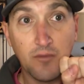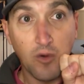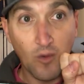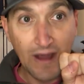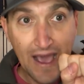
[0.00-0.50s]

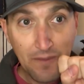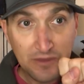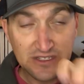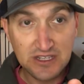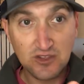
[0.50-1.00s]
But what
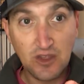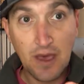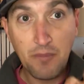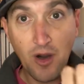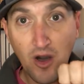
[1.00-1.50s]
happens is on
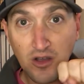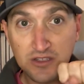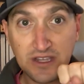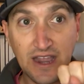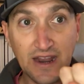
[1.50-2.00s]
that
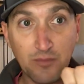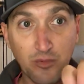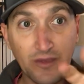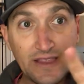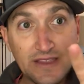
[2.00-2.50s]
pause, it kind of
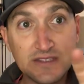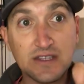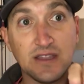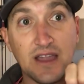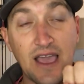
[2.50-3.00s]
breathes
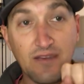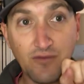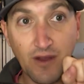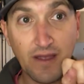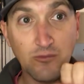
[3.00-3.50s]
to
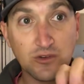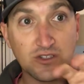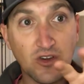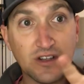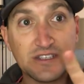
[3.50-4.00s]
life, right? And we're
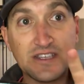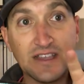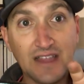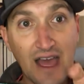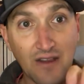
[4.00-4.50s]
starting to see
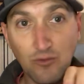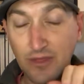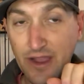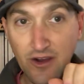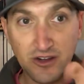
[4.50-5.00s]
a lot of
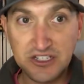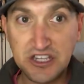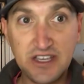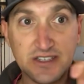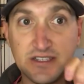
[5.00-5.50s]
with hair
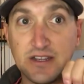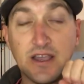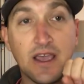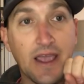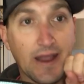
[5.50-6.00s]
jigs and
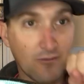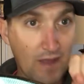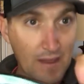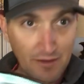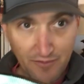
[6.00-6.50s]

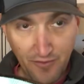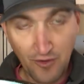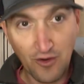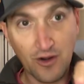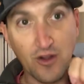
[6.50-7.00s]
rabbit fur and